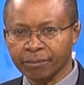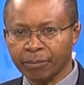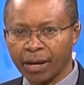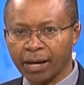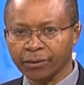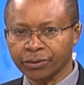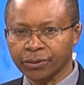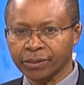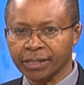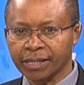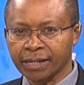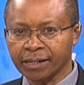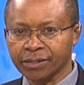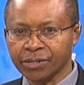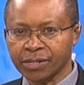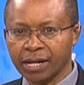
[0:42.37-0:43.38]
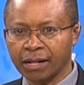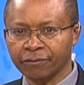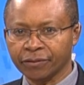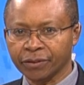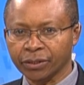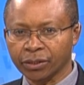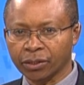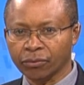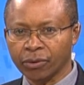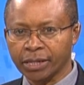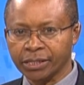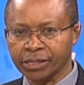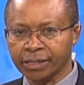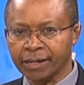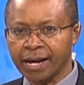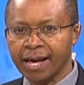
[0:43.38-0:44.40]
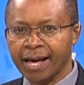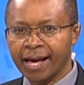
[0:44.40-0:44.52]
about Odinga's self-inauguration